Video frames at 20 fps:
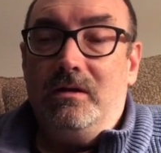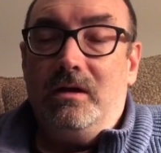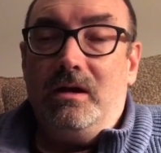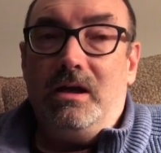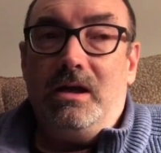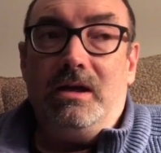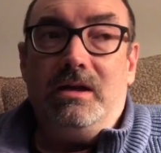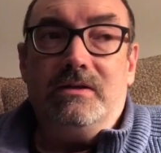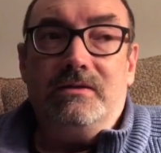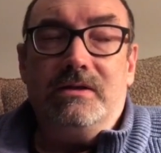
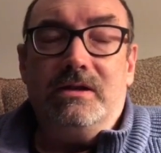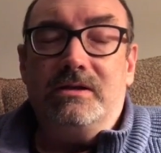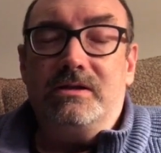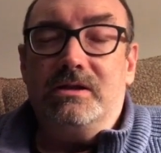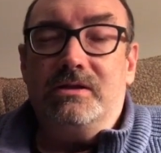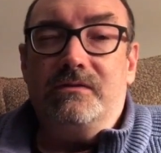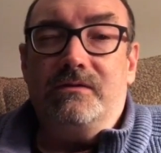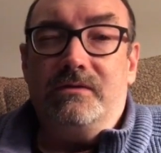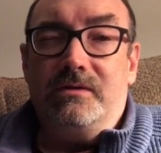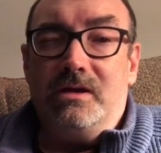And it's not
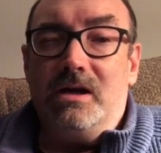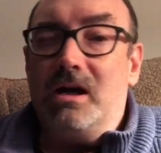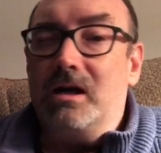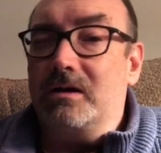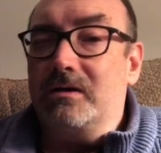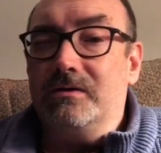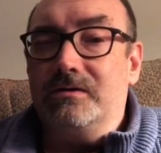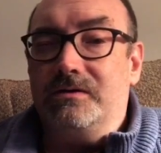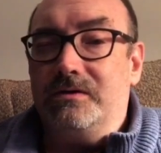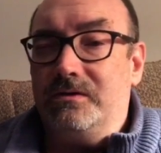just for
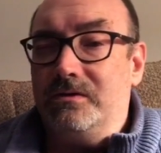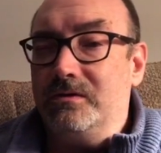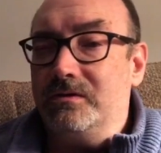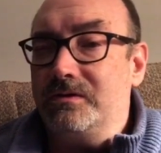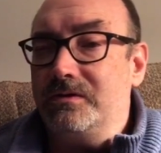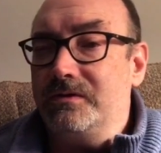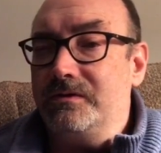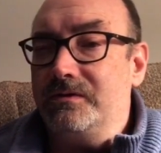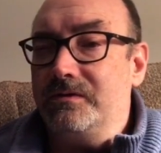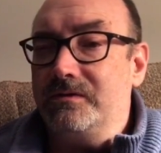doctors and
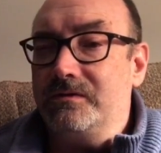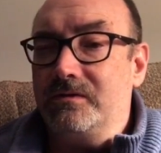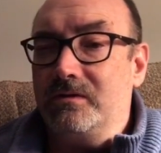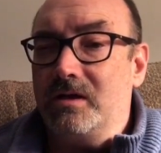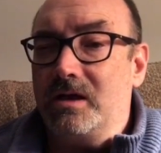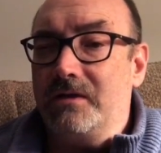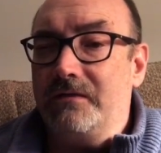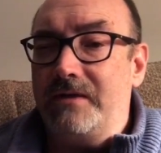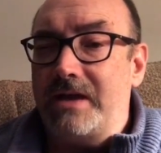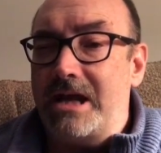nurses. There's a
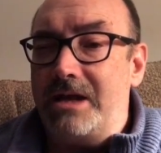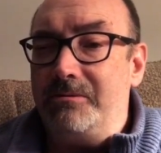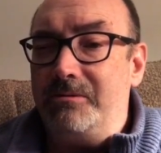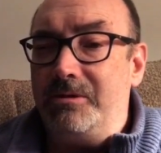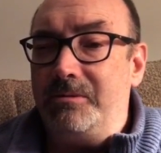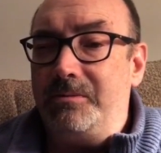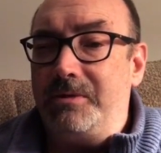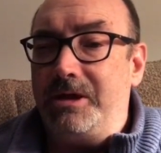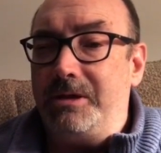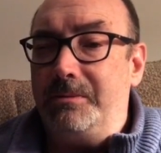lot of
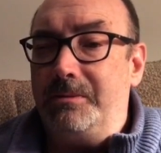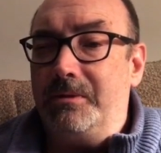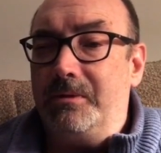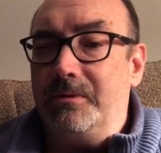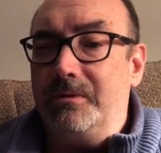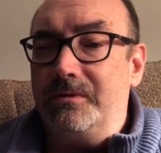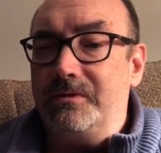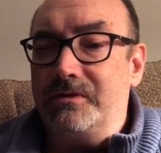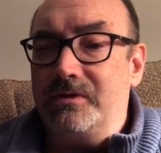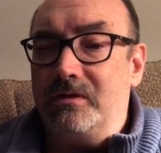admin people.
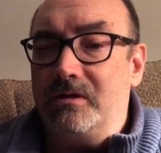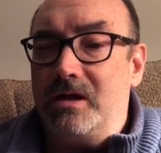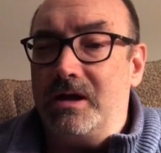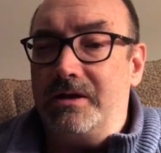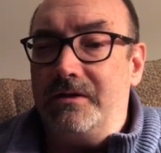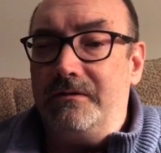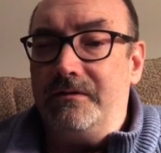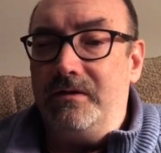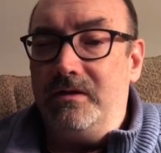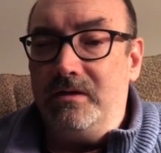There's a lot
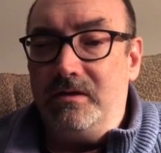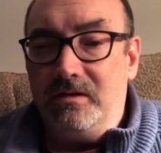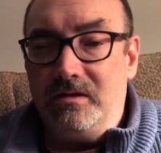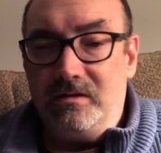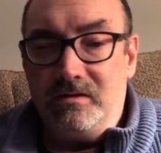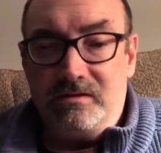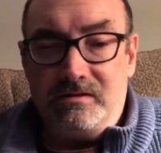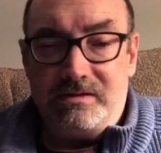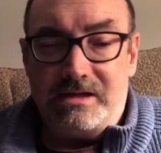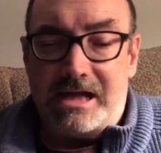of
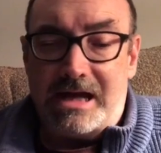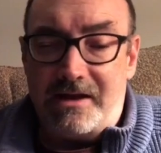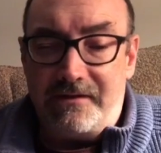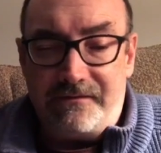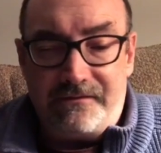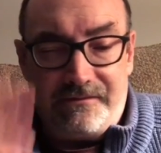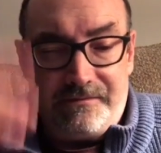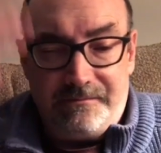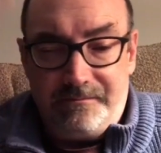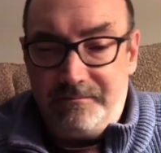
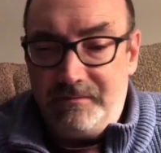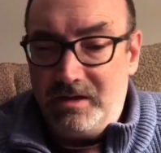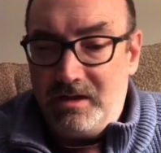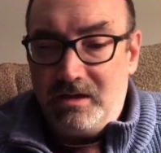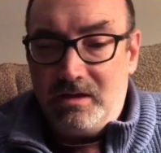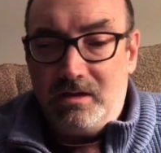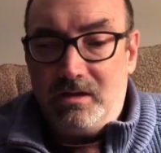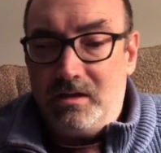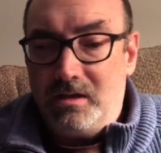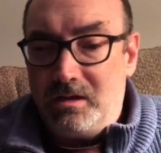staff and
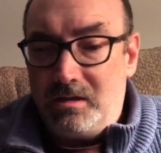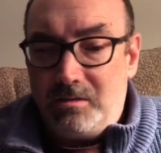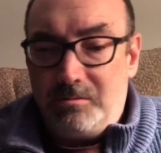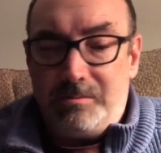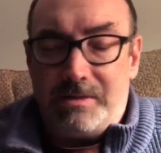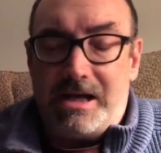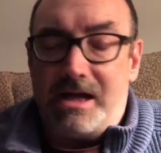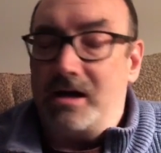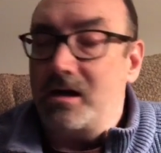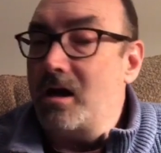
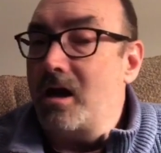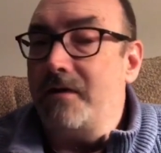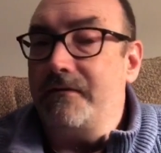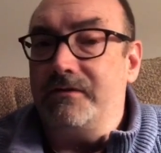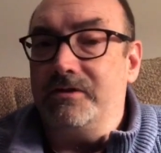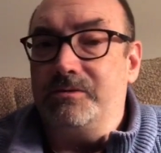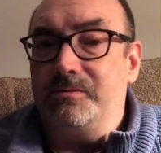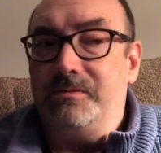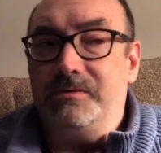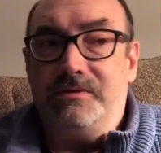back
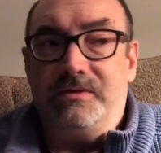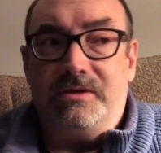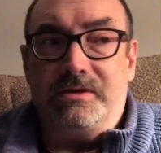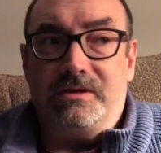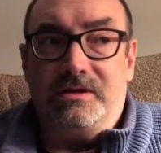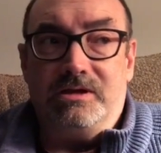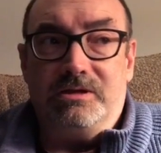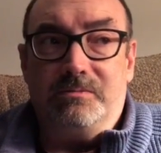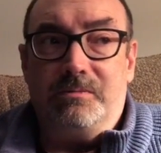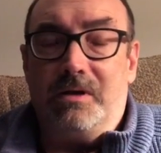office
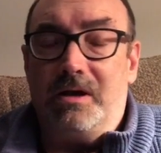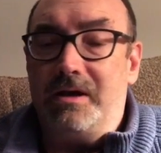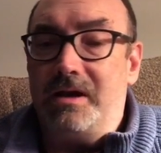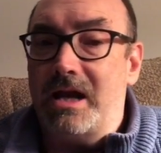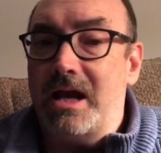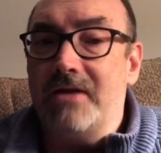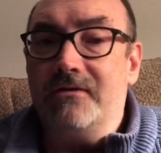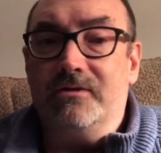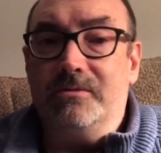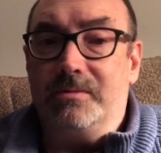positions, but
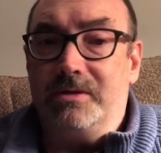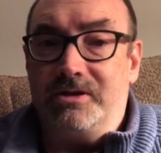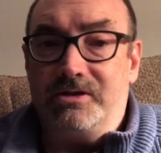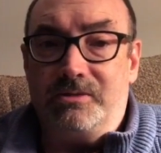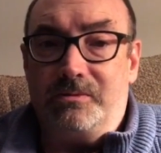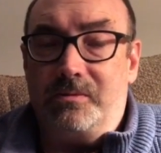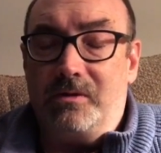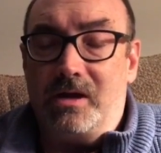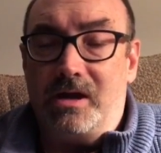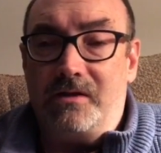everybody's
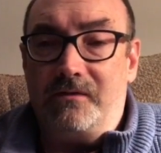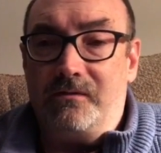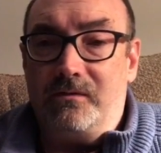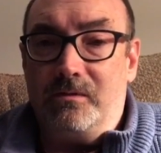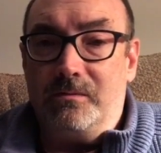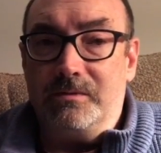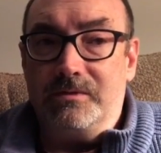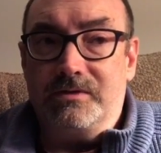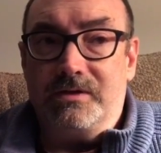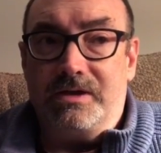applying for
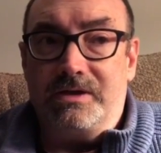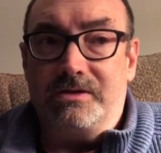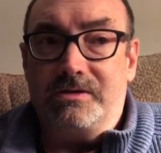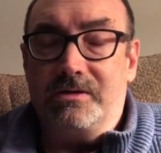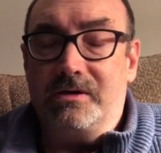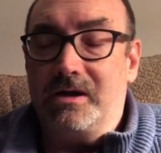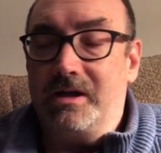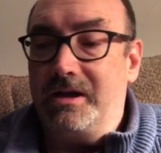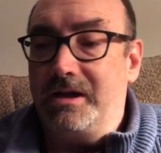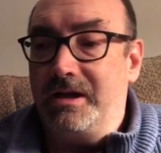them. It's like
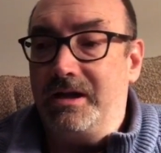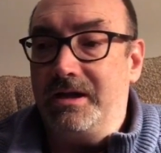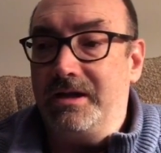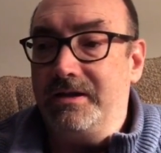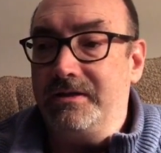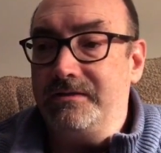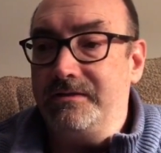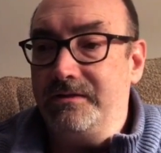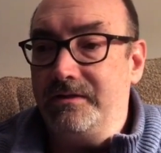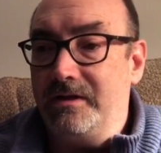trying to get
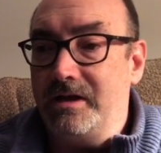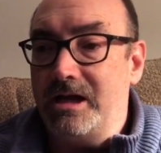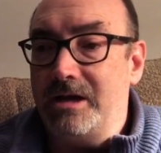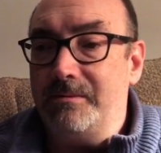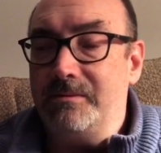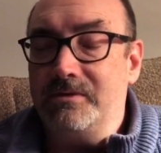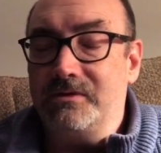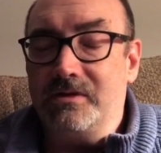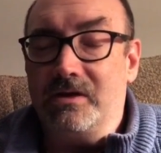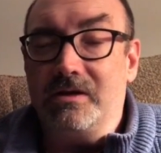into
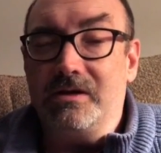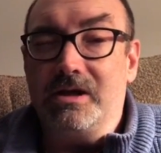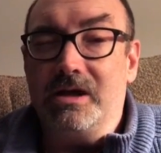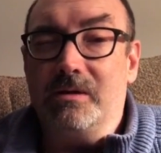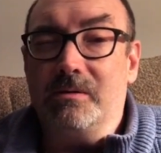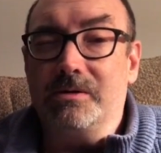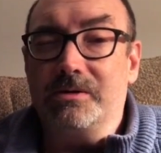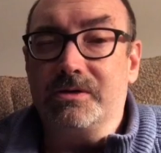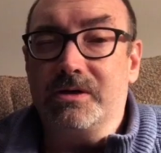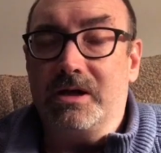Amazon now,
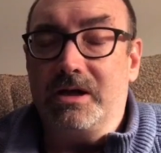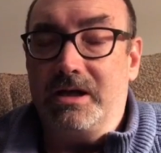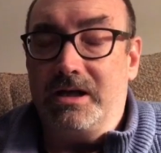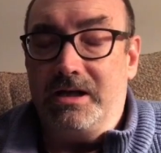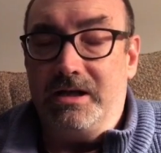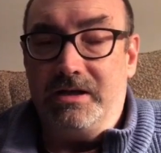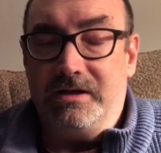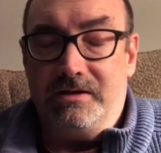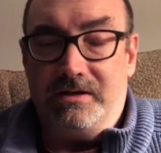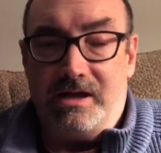or trying to
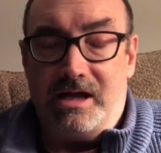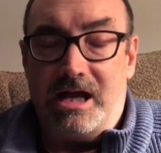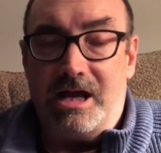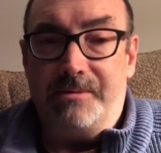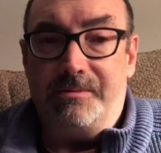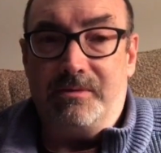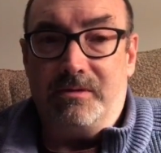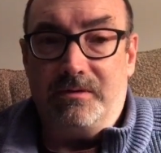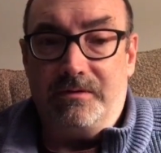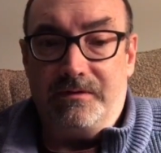get into
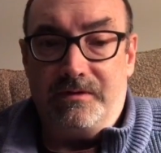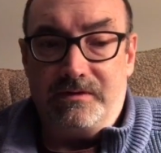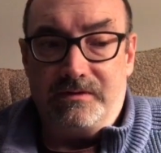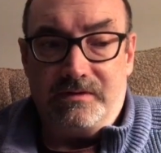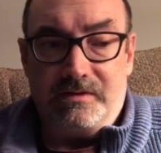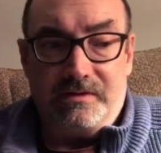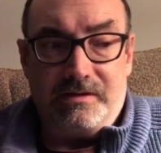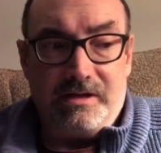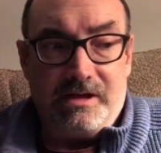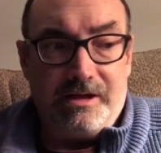Apple and things
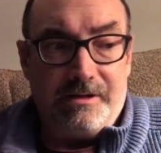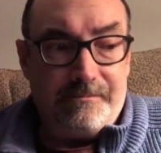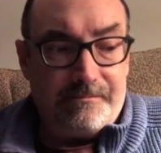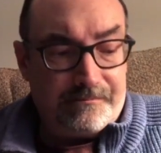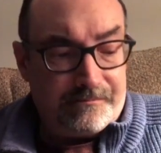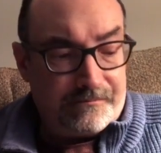like that.